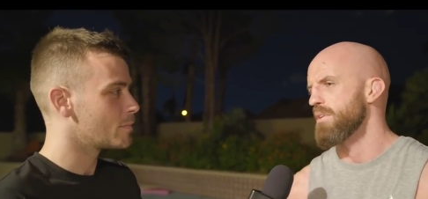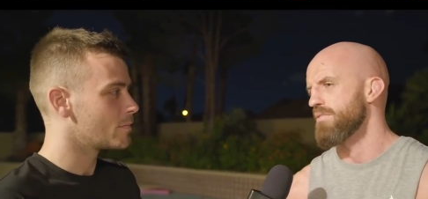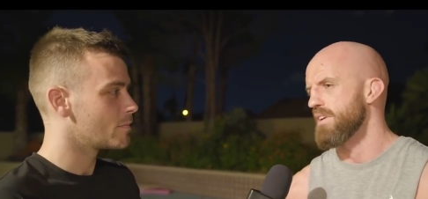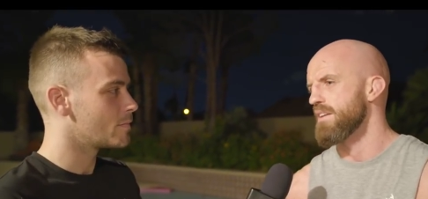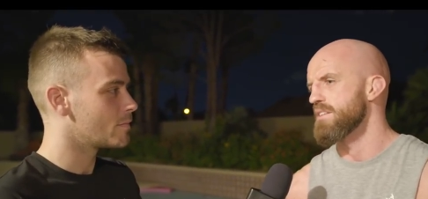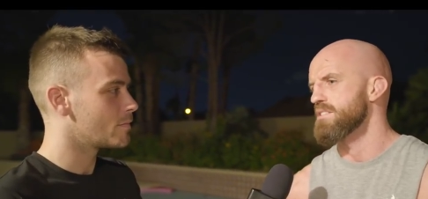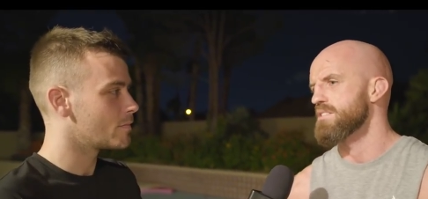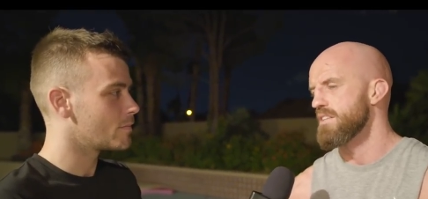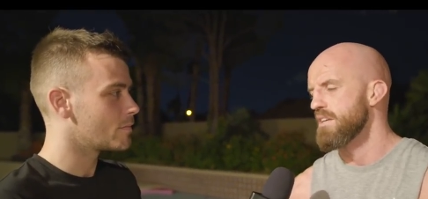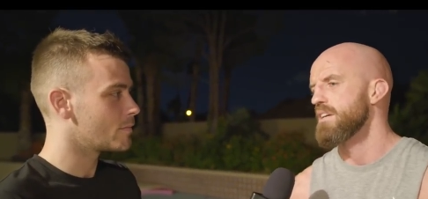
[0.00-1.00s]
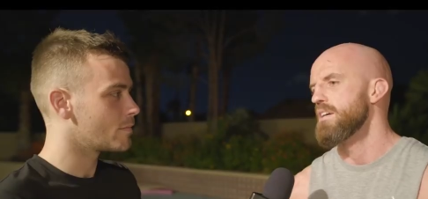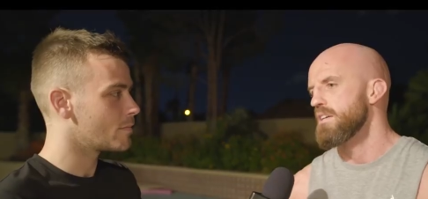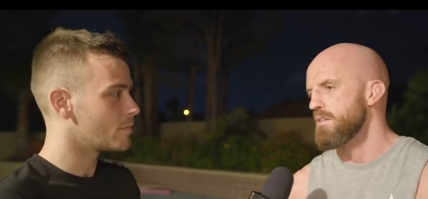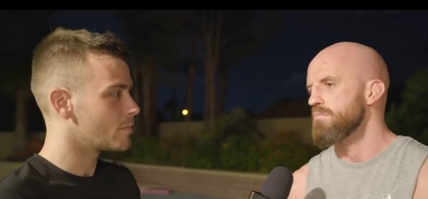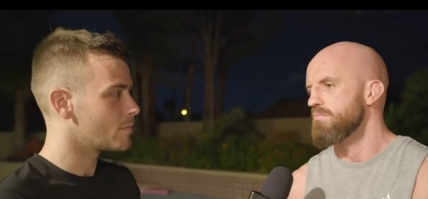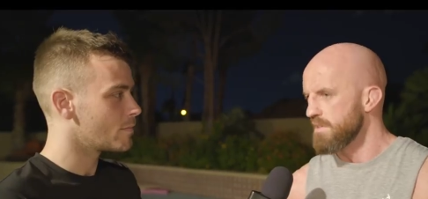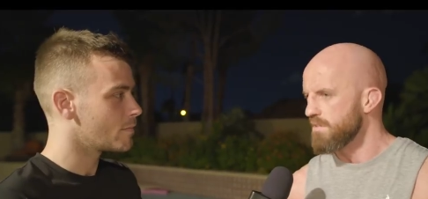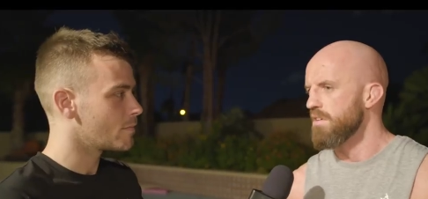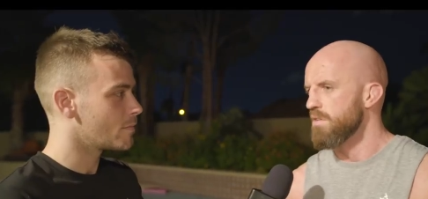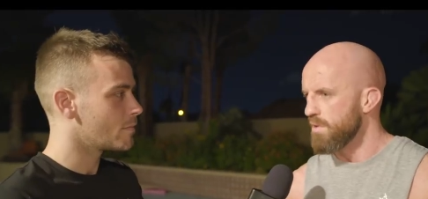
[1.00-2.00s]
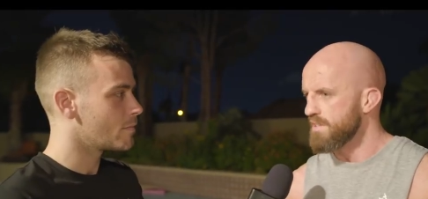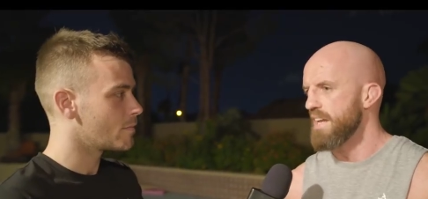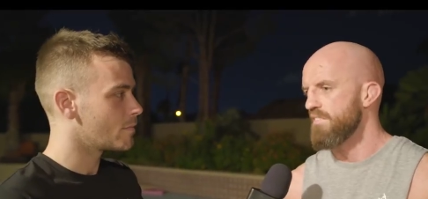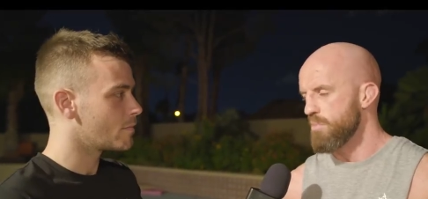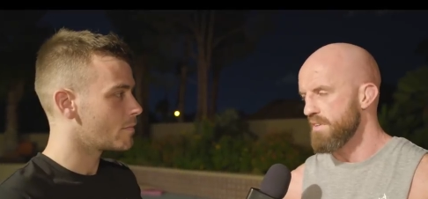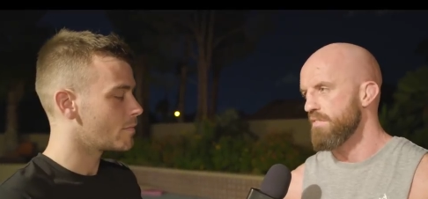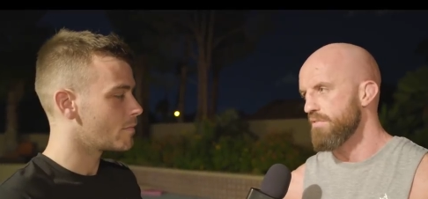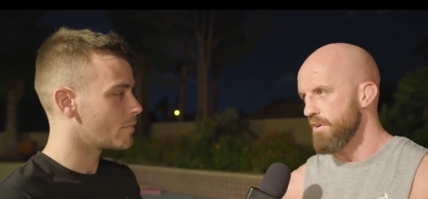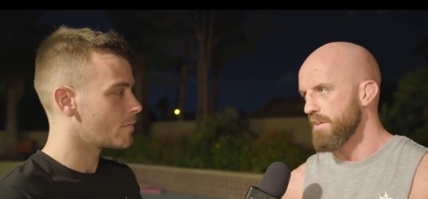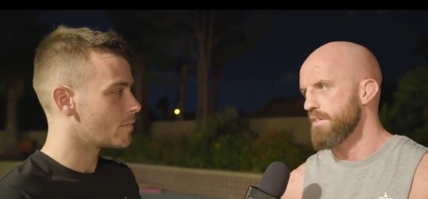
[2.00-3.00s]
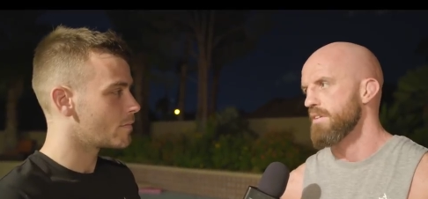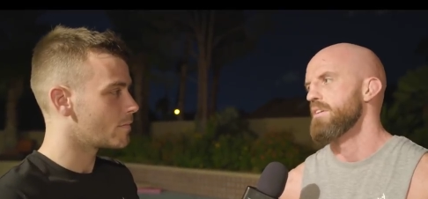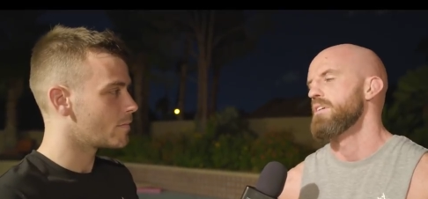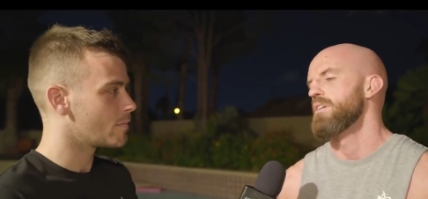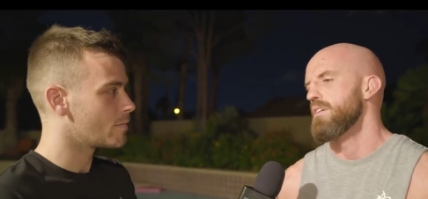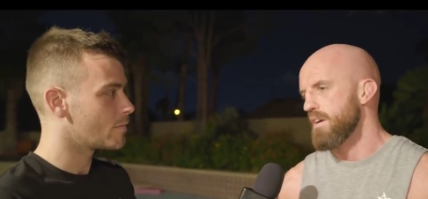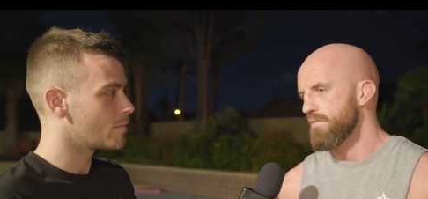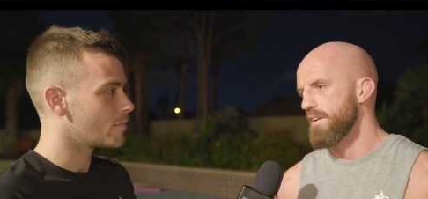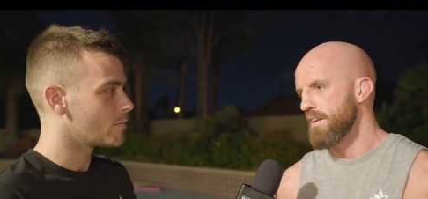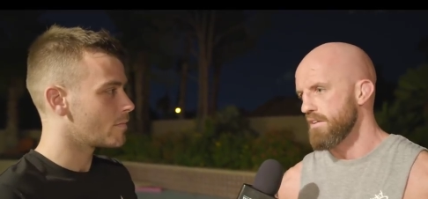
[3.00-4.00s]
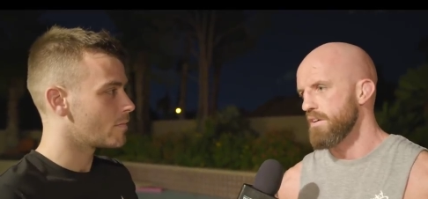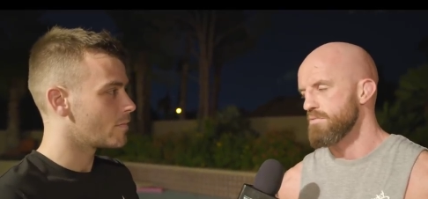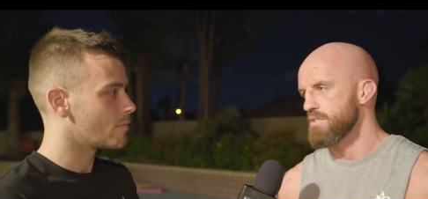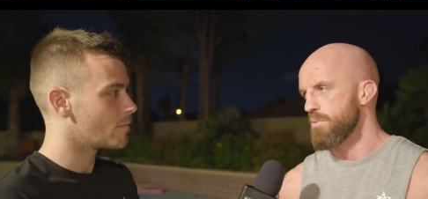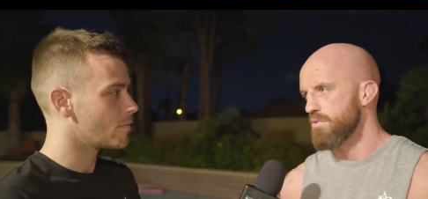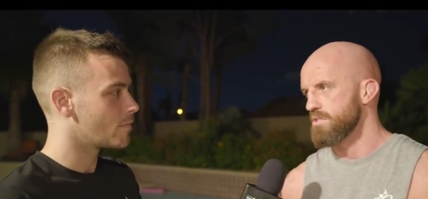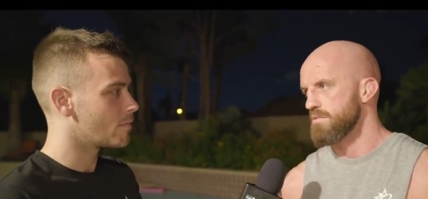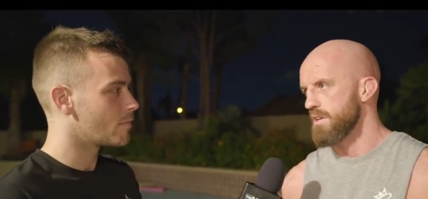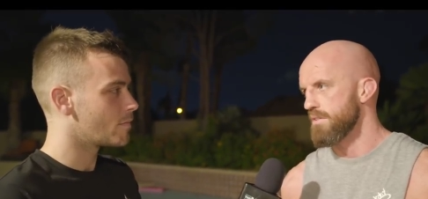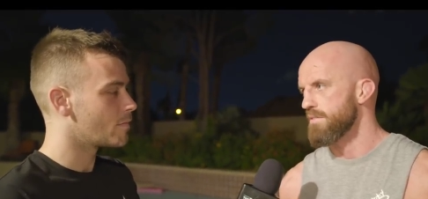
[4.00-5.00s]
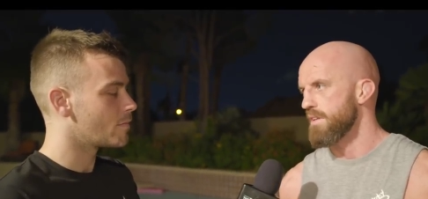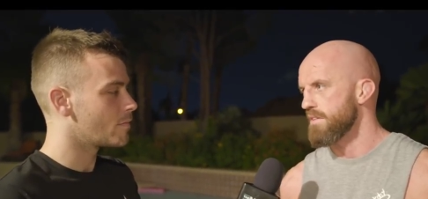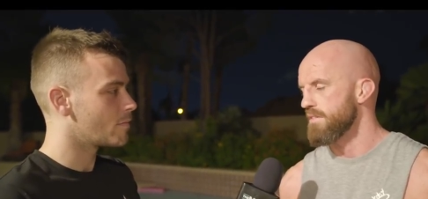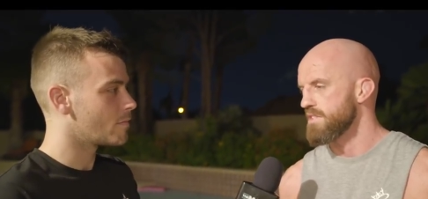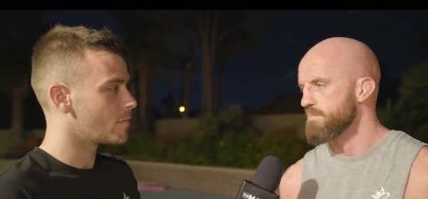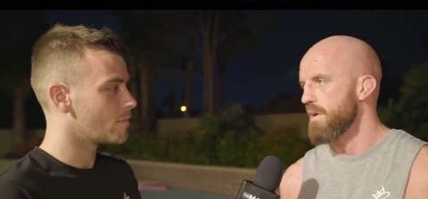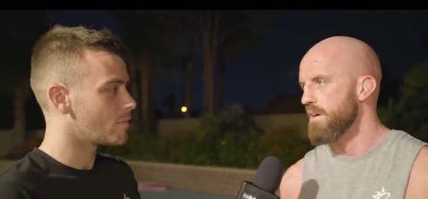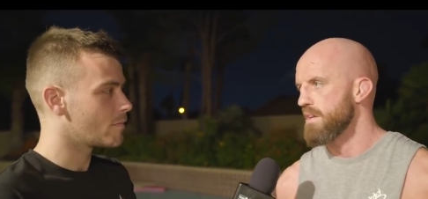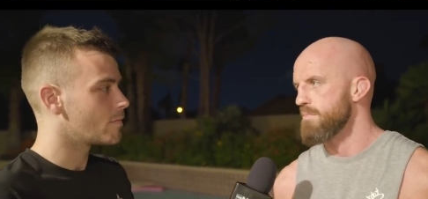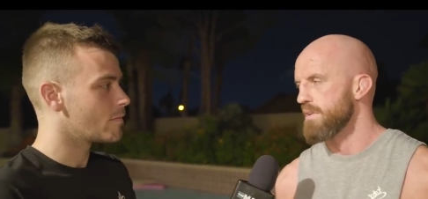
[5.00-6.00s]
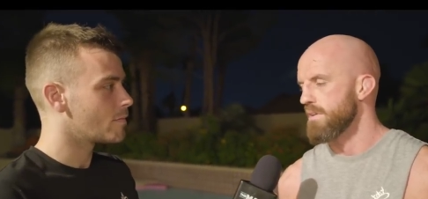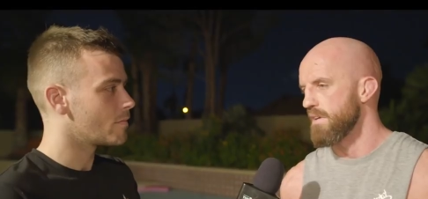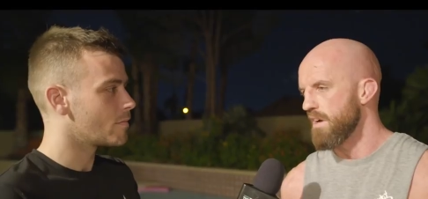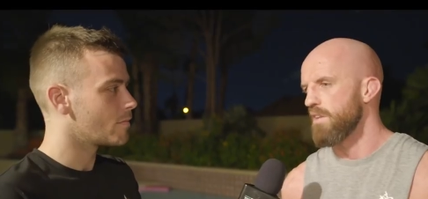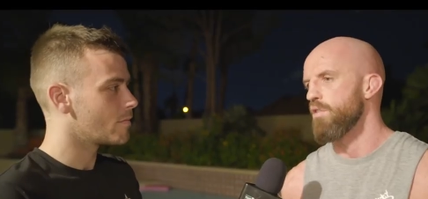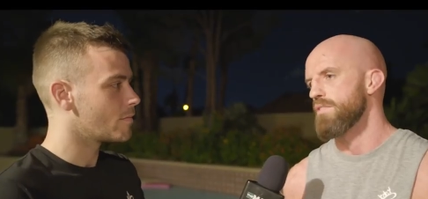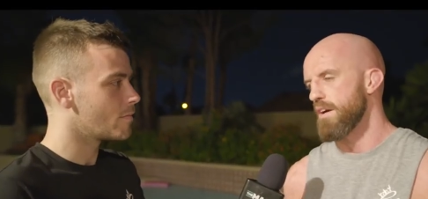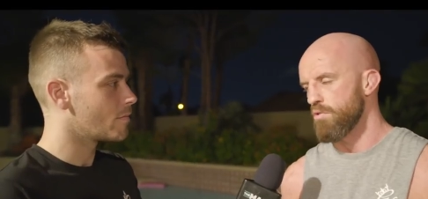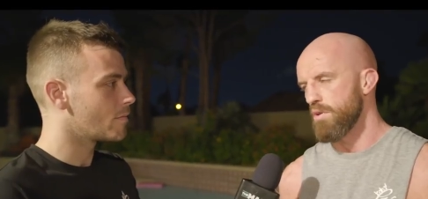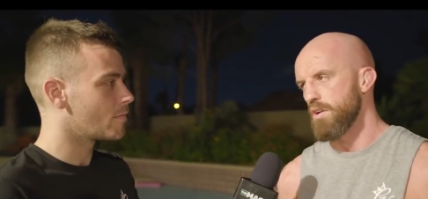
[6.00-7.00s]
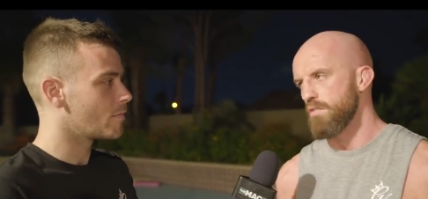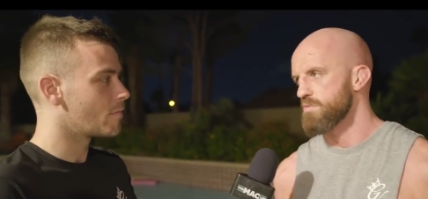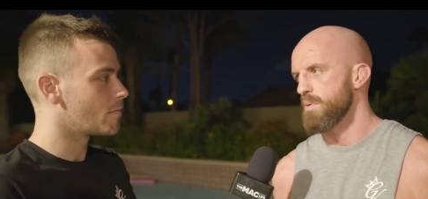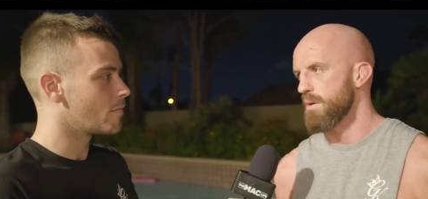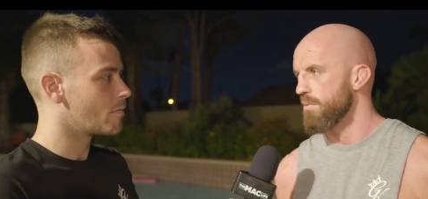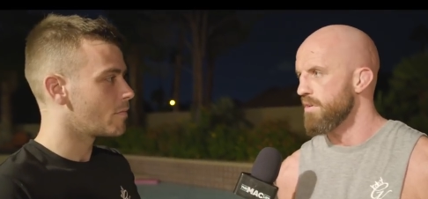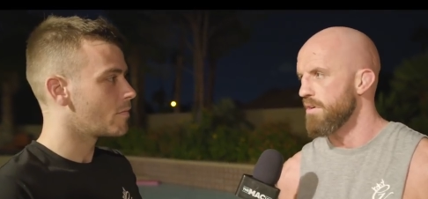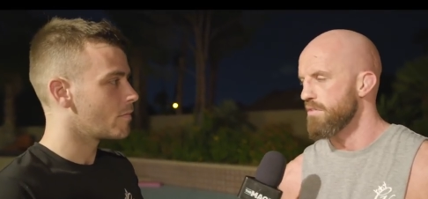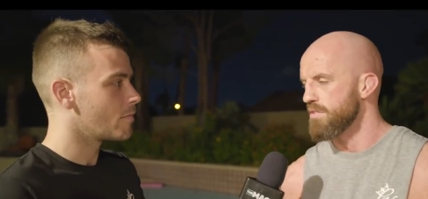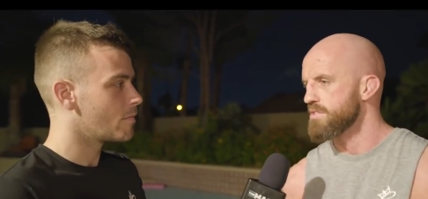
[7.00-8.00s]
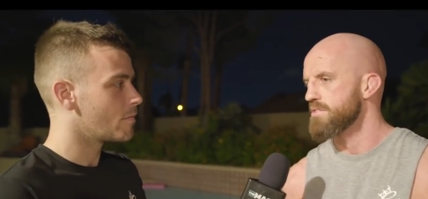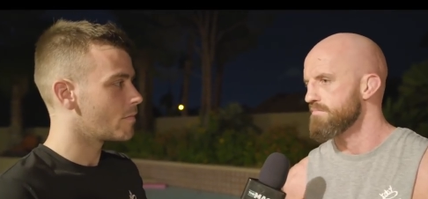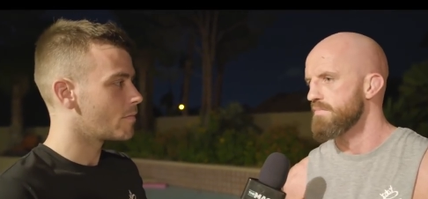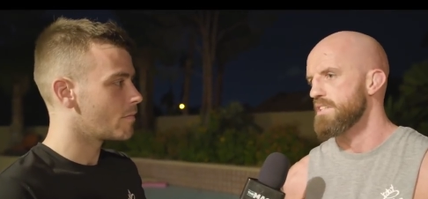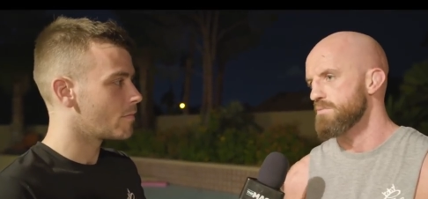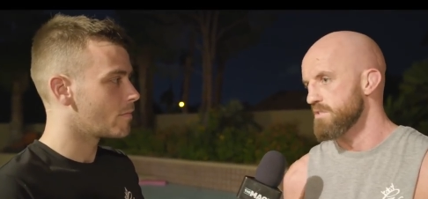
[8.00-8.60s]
Speaker 1: I feel is when Conor wanted to have a bit of a fight, I feel like I was the person that that, that sparred him, and I, I love that role. I love sparring with Conor. It's it's